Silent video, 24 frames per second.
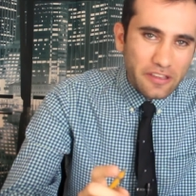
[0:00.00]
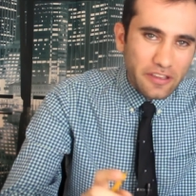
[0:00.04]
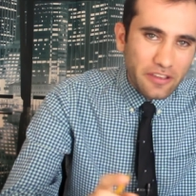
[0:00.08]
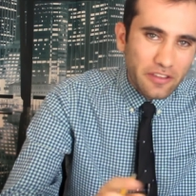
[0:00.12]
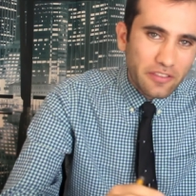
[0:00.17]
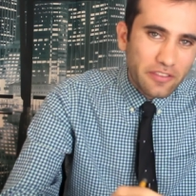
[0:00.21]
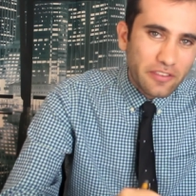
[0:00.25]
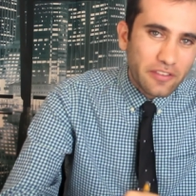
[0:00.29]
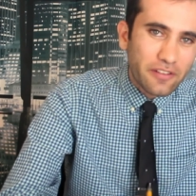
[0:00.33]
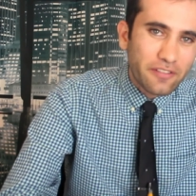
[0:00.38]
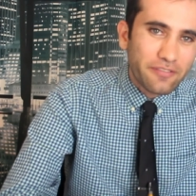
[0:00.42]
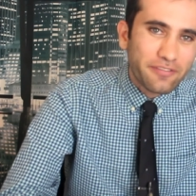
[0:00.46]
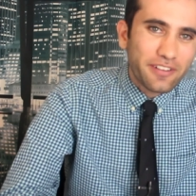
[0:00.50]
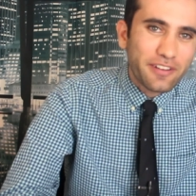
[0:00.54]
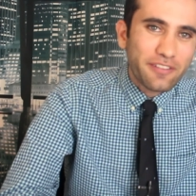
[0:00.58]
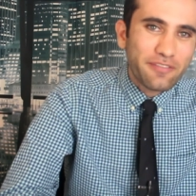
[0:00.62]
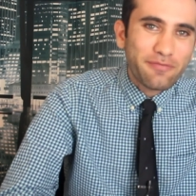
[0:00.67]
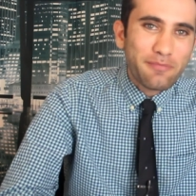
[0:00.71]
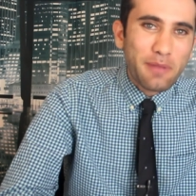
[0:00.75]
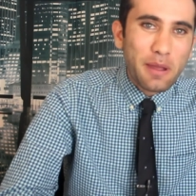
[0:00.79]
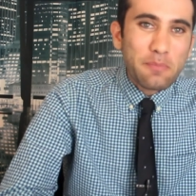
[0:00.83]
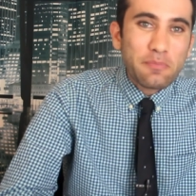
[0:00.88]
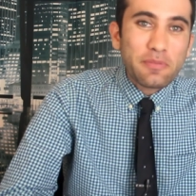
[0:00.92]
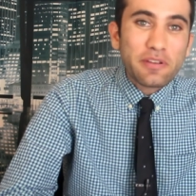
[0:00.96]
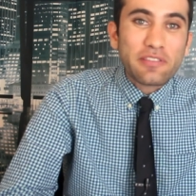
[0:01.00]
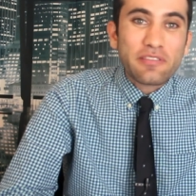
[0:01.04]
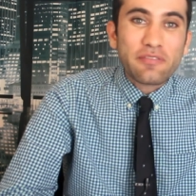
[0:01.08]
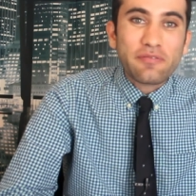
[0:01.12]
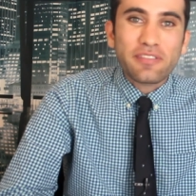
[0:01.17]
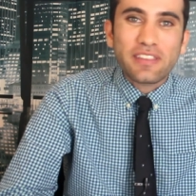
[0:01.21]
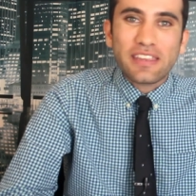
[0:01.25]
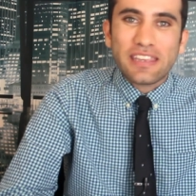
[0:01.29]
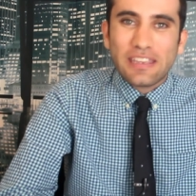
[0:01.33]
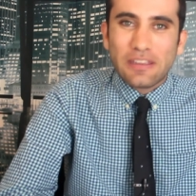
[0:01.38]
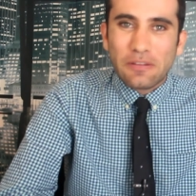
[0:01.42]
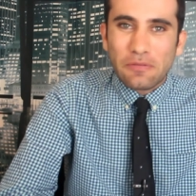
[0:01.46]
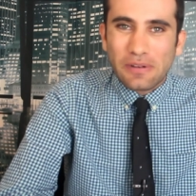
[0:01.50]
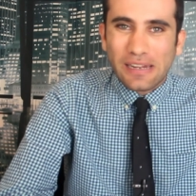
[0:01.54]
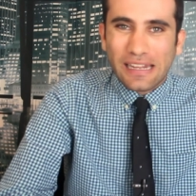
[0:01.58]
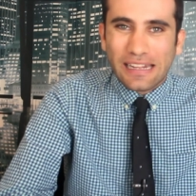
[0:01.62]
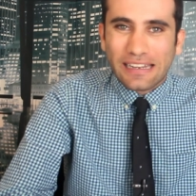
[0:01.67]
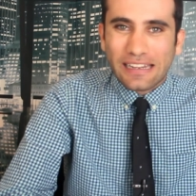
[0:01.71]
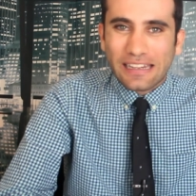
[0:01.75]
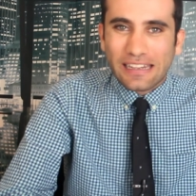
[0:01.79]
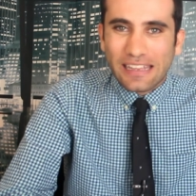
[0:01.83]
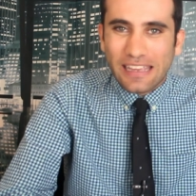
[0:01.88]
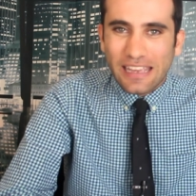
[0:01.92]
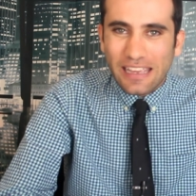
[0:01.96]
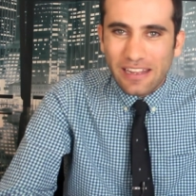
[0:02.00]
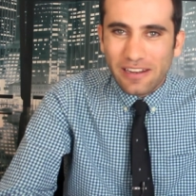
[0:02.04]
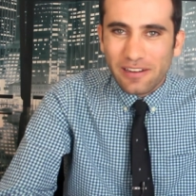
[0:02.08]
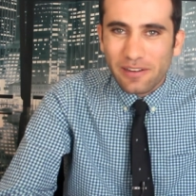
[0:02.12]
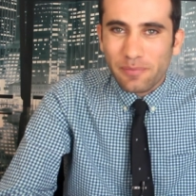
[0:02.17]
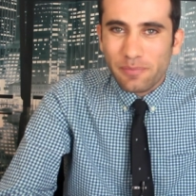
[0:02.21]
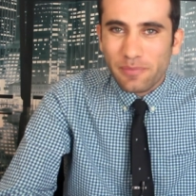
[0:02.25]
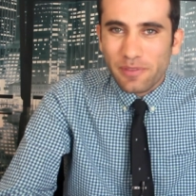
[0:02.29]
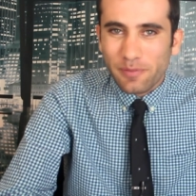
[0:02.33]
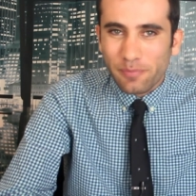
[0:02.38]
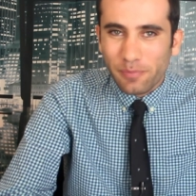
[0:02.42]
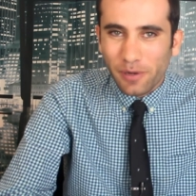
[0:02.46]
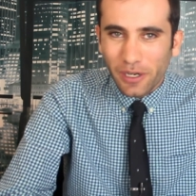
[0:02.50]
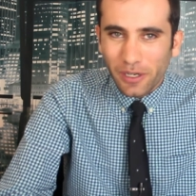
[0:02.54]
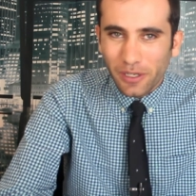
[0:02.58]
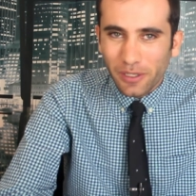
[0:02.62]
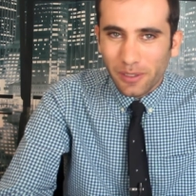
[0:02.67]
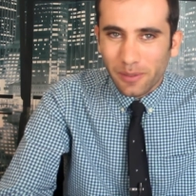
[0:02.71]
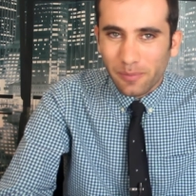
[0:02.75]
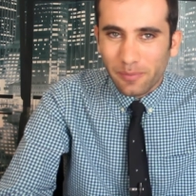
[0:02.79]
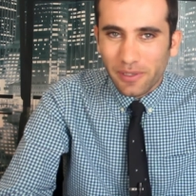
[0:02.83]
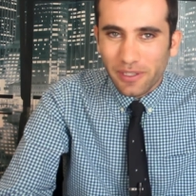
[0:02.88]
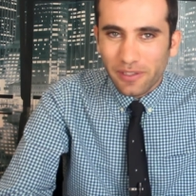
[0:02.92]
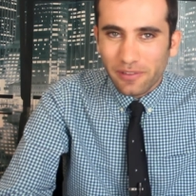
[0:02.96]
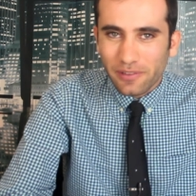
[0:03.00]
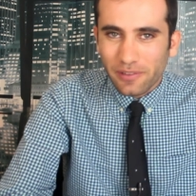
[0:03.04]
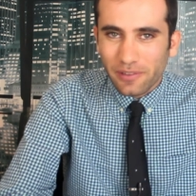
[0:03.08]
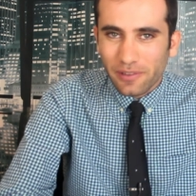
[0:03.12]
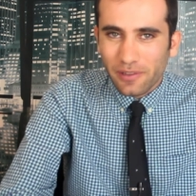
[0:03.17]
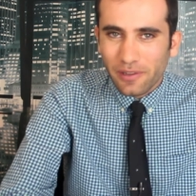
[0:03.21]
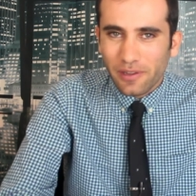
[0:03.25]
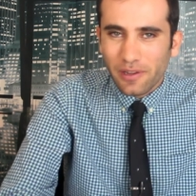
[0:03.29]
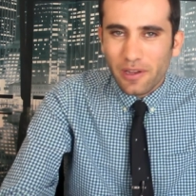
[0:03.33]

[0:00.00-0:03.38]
the Conservative members of the United Kingdom's Parliament.